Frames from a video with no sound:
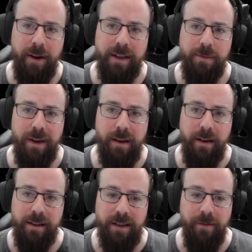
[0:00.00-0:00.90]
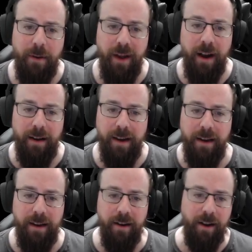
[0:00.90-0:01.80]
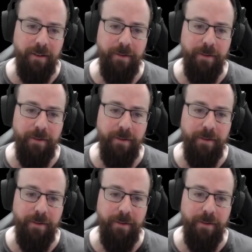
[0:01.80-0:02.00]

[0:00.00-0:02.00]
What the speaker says: is because if I'm not getting it on the